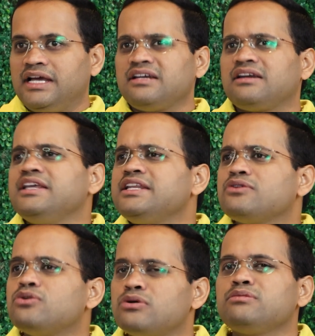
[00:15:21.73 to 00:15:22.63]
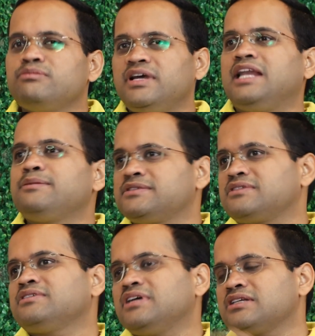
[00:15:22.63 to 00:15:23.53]
and clean code
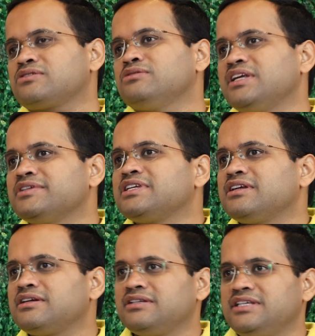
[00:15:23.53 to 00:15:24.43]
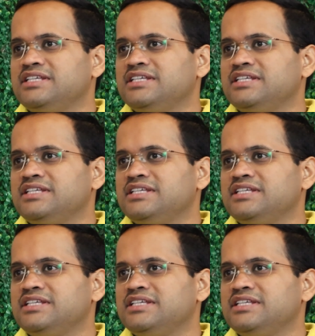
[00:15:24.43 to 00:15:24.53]
helps us to revisit it